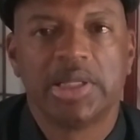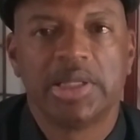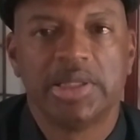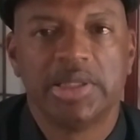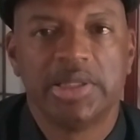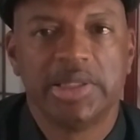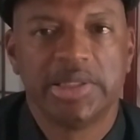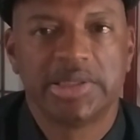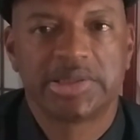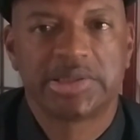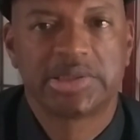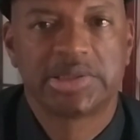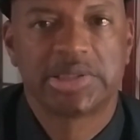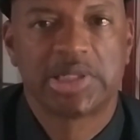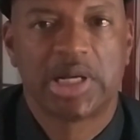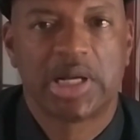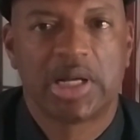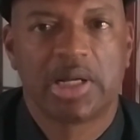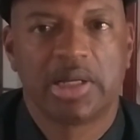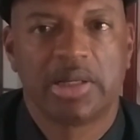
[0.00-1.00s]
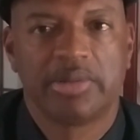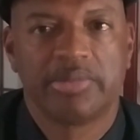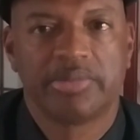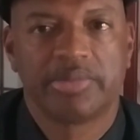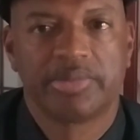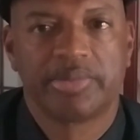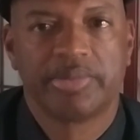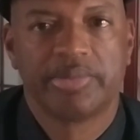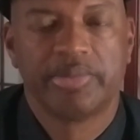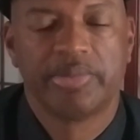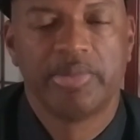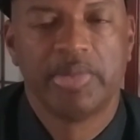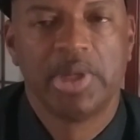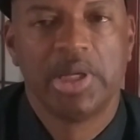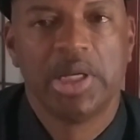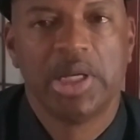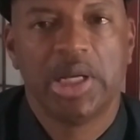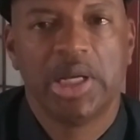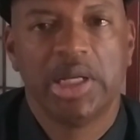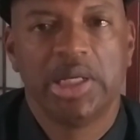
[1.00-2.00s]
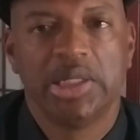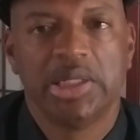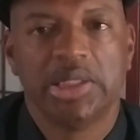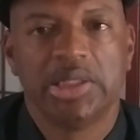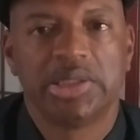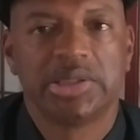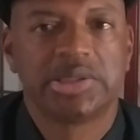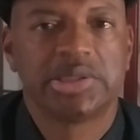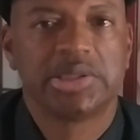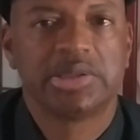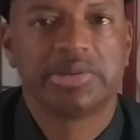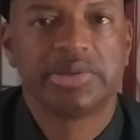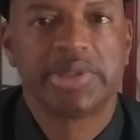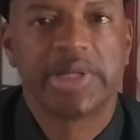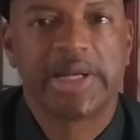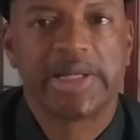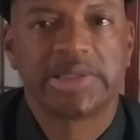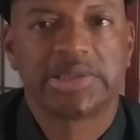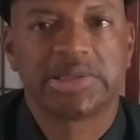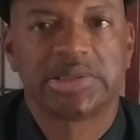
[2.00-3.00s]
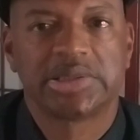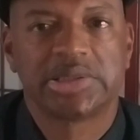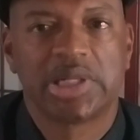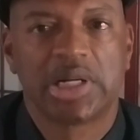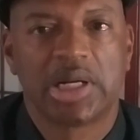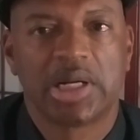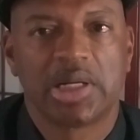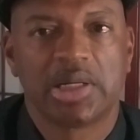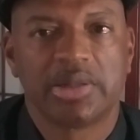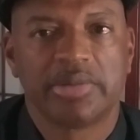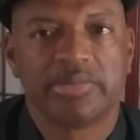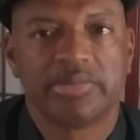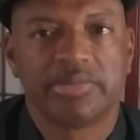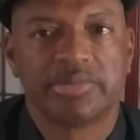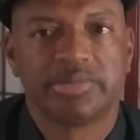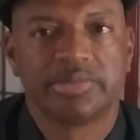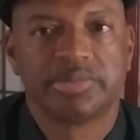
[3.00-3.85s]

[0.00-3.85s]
this time. Until next time,